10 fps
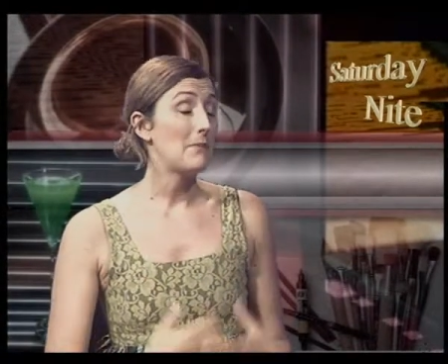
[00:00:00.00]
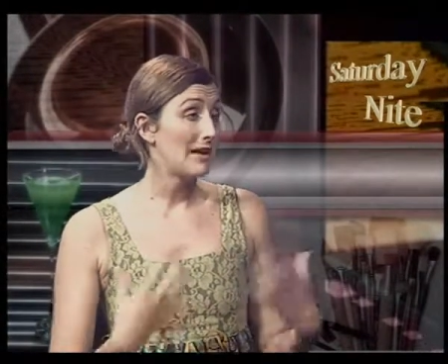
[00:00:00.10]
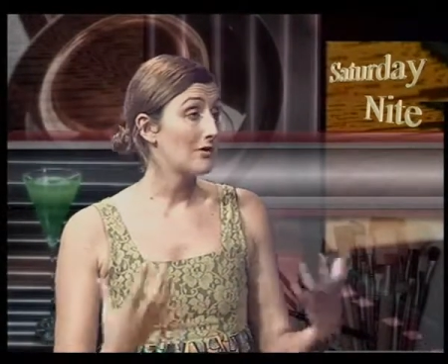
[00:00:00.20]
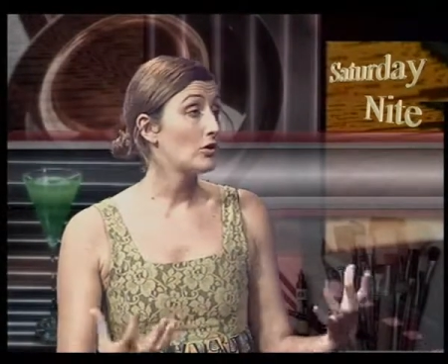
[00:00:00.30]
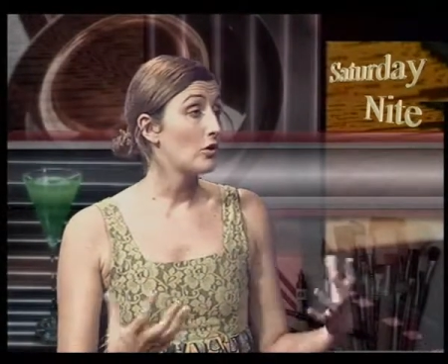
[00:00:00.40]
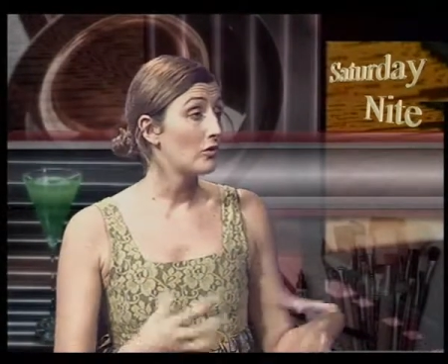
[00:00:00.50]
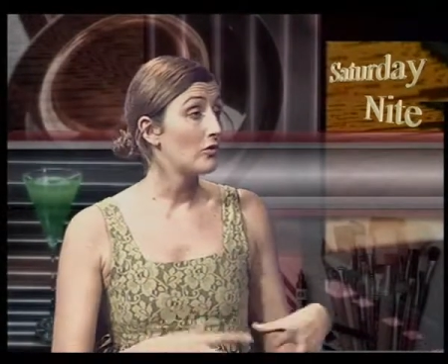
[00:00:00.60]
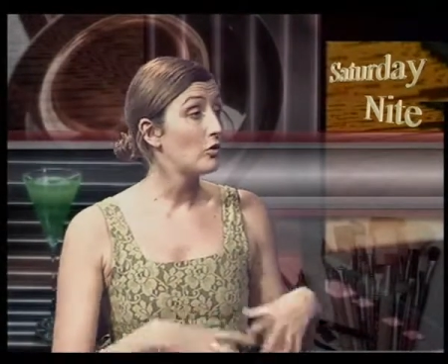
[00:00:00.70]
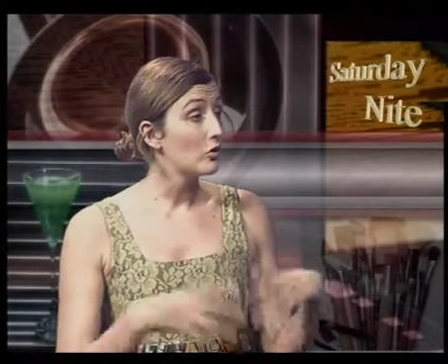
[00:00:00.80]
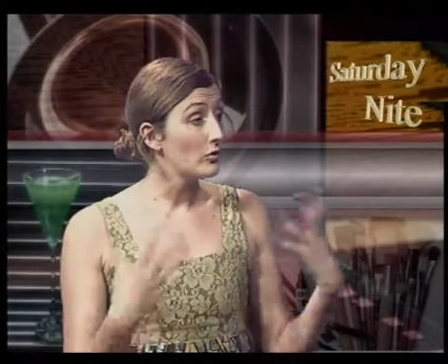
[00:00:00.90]
plenty of
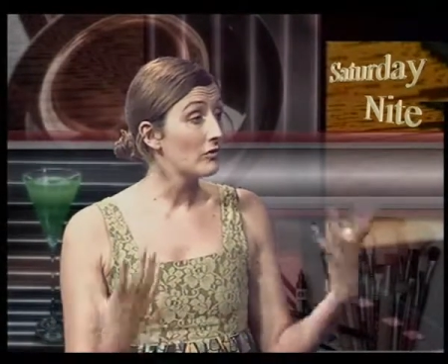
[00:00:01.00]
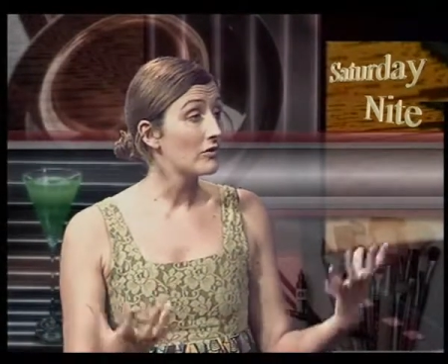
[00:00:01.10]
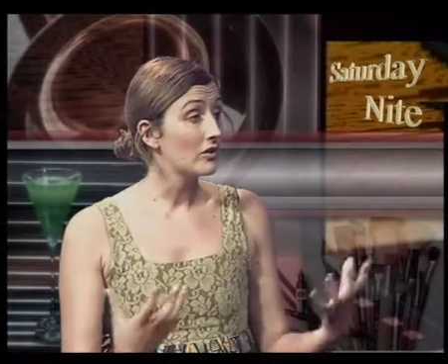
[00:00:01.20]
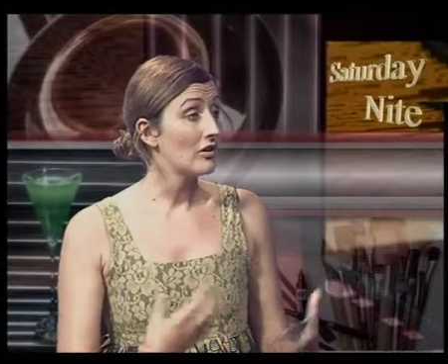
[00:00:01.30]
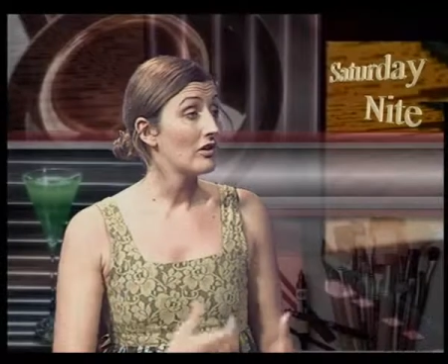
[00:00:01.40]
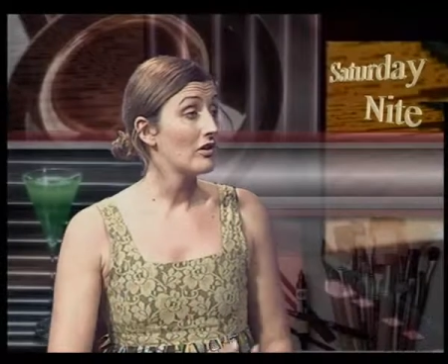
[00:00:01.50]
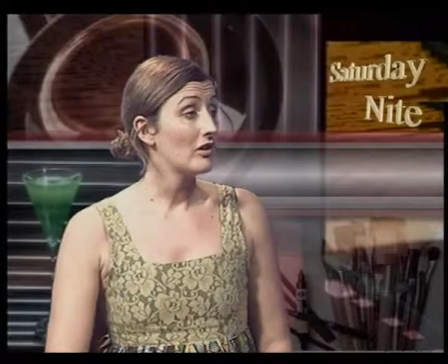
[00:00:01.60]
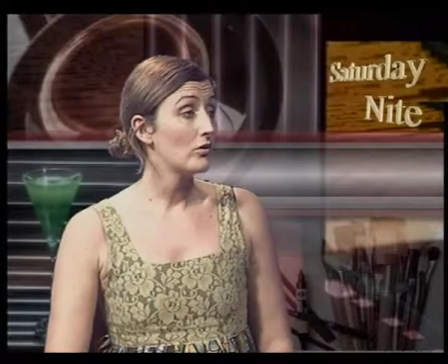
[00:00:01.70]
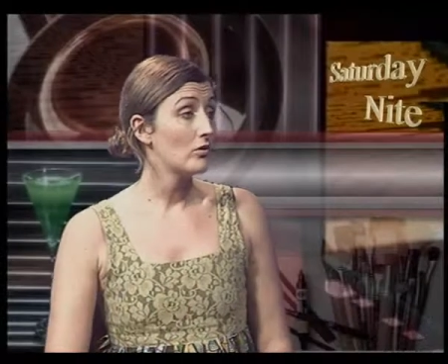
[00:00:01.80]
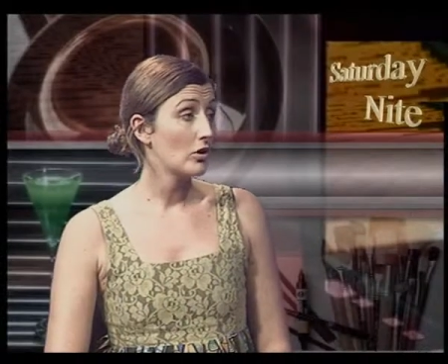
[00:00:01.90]
youths
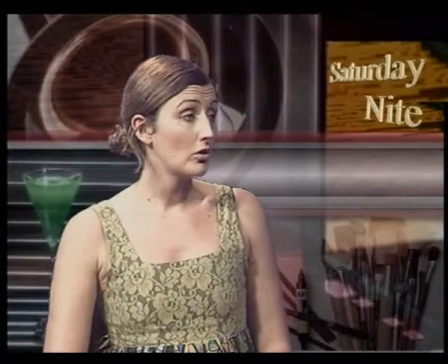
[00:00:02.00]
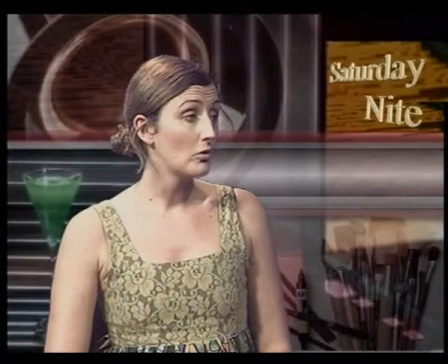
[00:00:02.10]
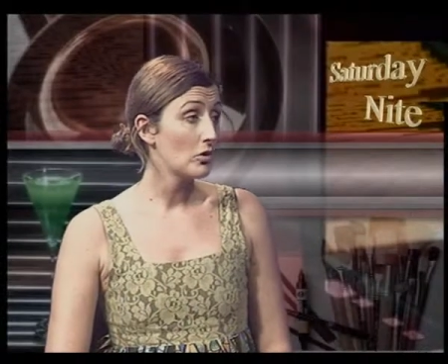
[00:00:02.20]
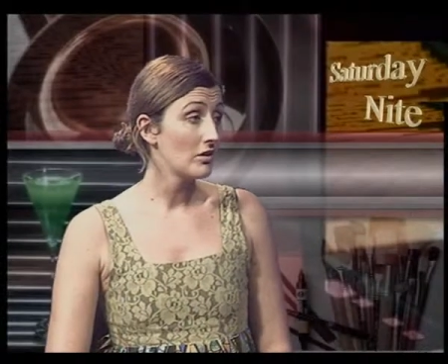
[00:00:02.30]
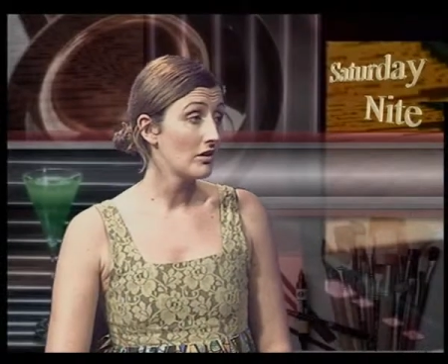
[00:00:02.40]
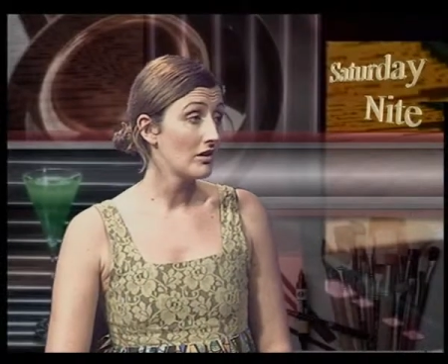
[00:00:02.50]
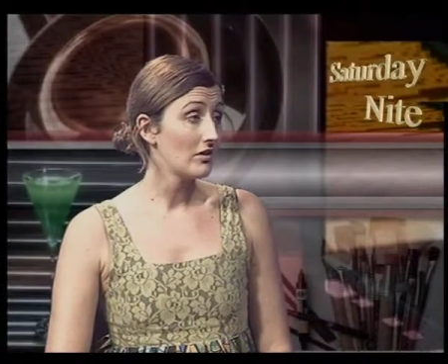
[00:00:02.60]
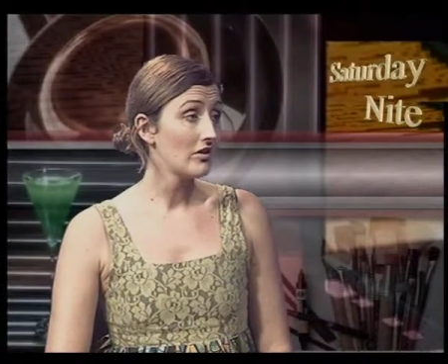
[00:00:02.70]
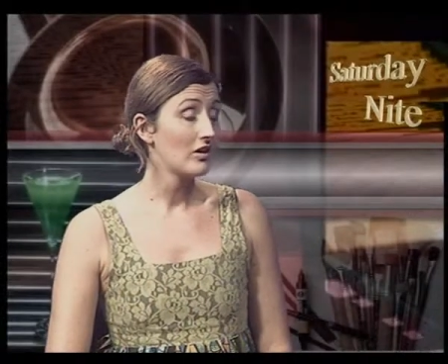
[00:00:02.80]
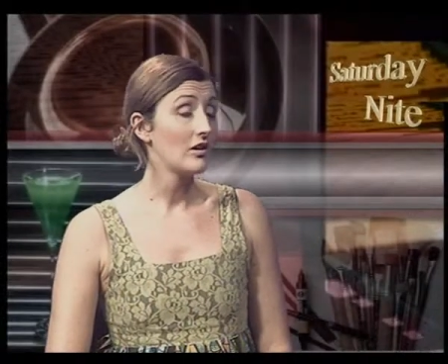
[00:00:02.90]
into the
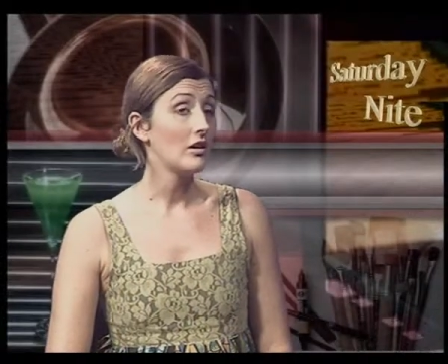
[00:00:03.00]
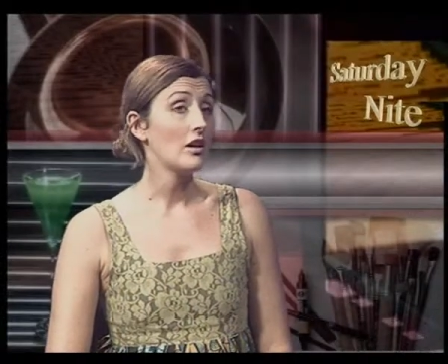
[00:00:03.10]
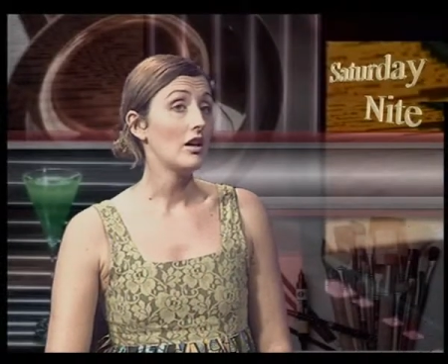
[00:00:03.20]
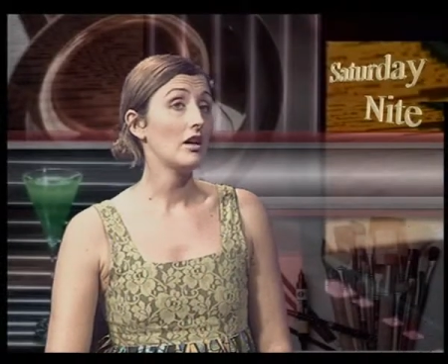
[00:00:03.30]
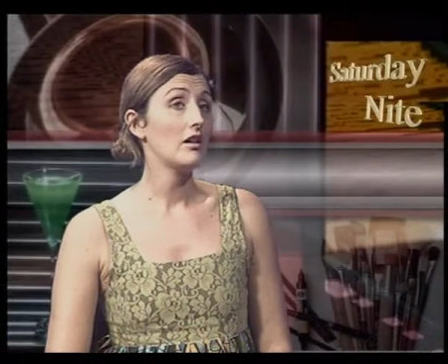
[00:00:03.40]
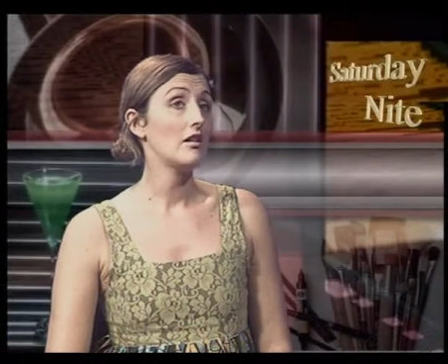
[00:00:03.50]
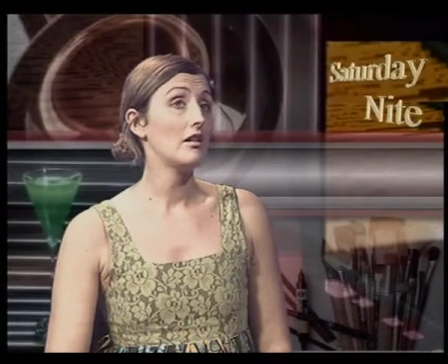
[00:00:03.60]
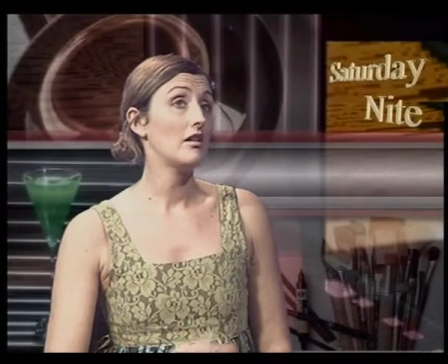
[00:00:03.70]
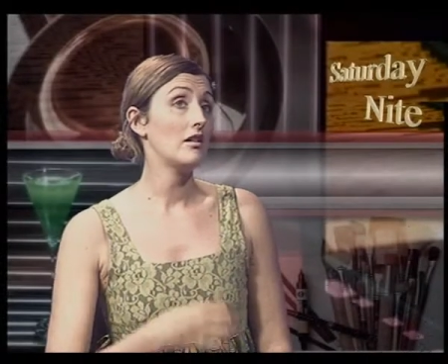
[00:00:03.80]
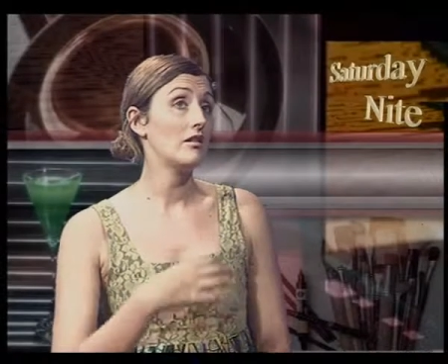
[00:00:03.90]
communities in
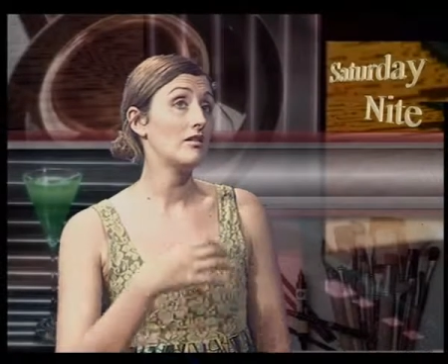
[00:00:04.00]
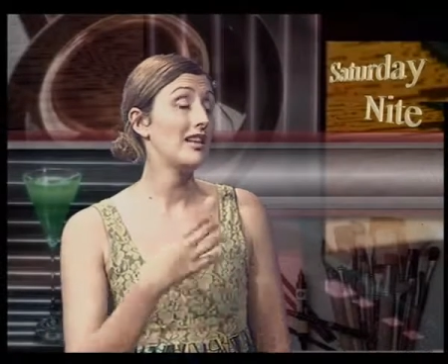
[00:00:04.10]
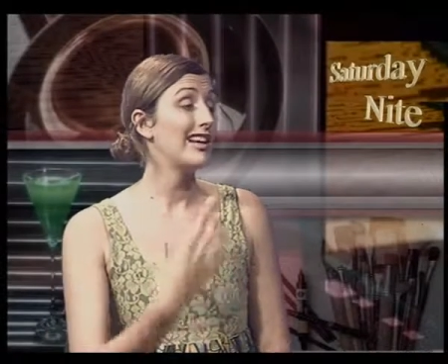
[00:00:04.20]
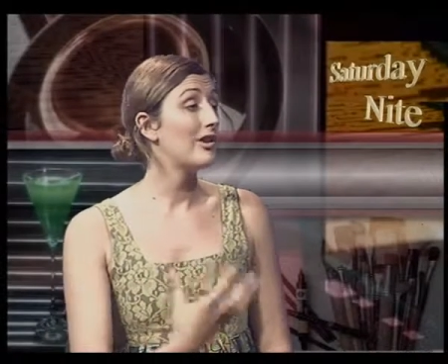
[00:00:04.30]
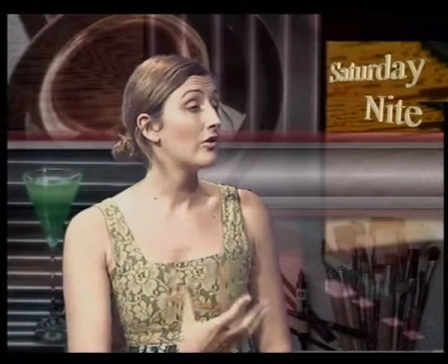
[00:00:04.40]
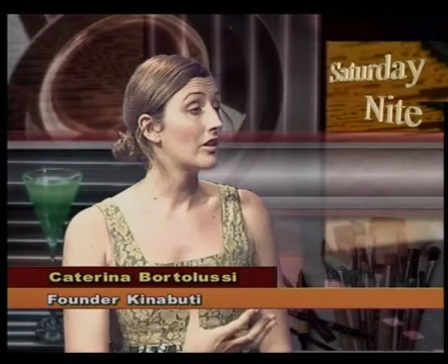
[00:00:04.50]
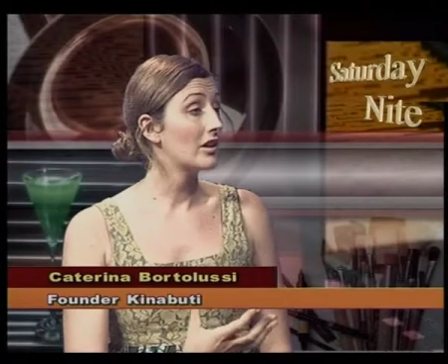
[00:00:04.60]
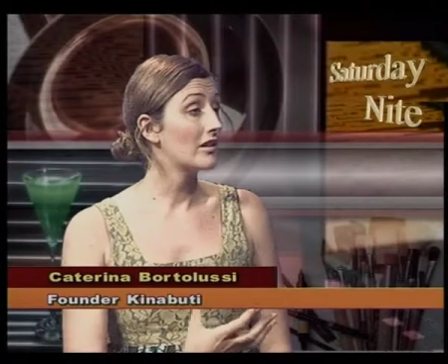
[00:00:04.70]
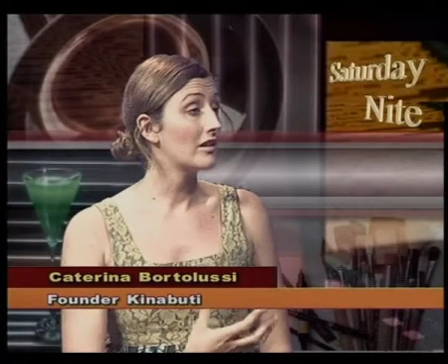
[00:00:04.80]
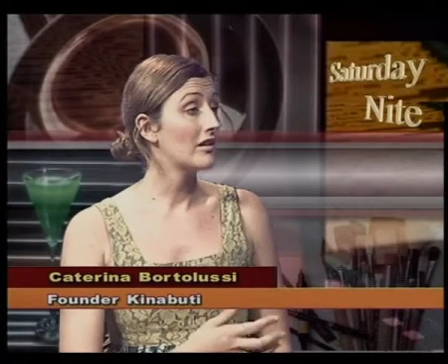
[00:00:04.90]

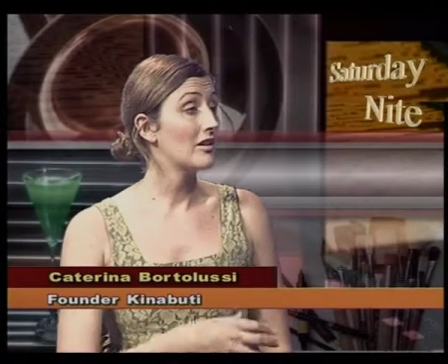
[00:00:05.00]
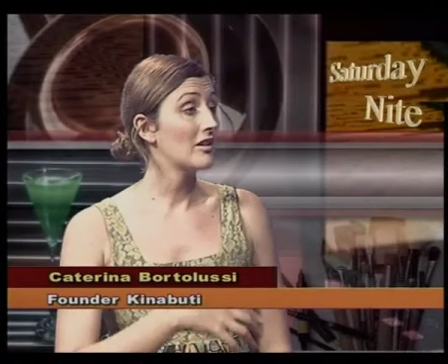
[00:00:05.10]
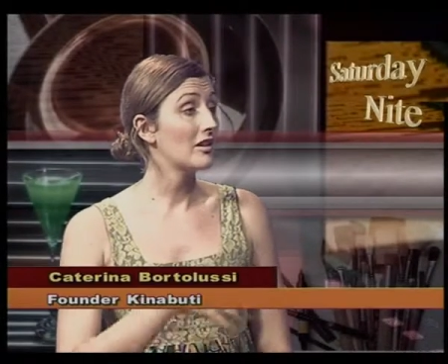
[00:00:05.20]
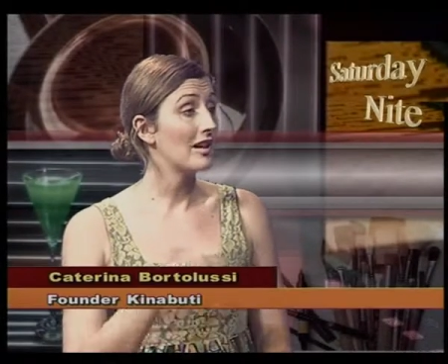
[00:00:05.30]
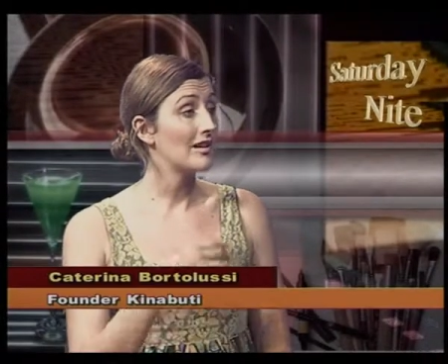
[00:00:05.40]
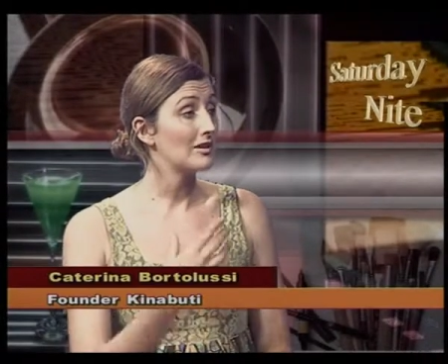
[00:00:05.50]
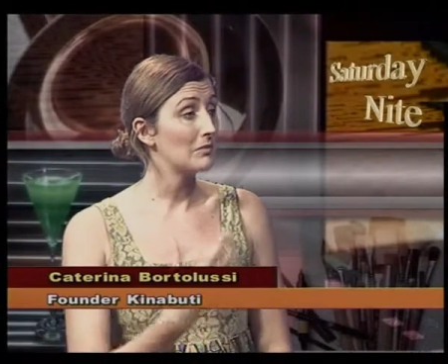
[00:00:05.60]
tailoring, cutting